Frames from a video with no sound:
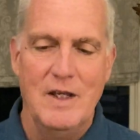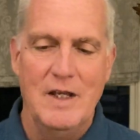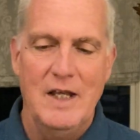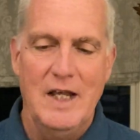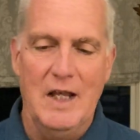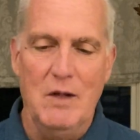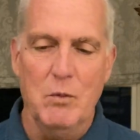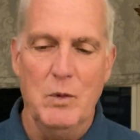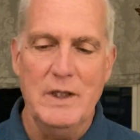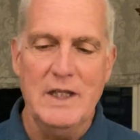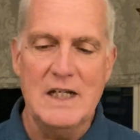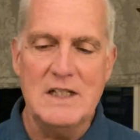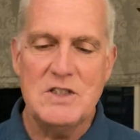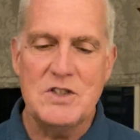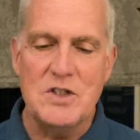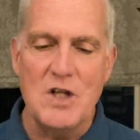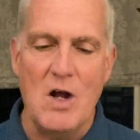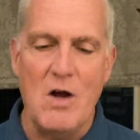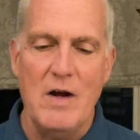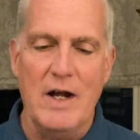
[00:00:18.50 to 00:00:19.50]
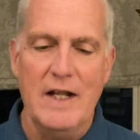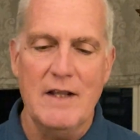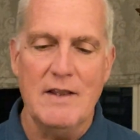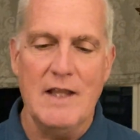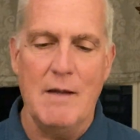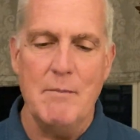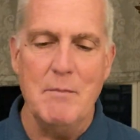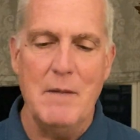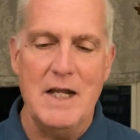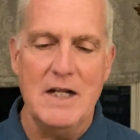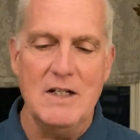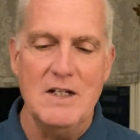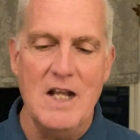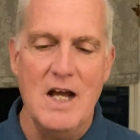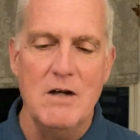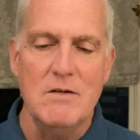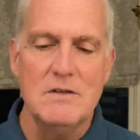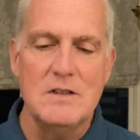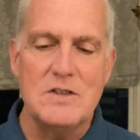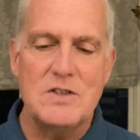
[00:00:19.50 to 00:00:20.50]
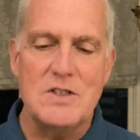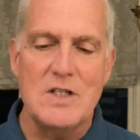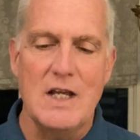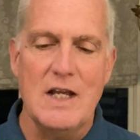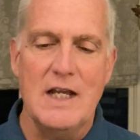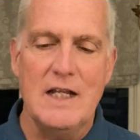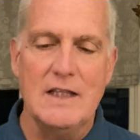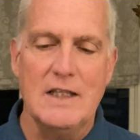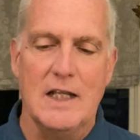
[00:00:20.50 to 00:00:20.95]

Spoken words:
And when they saw it, they made known the saying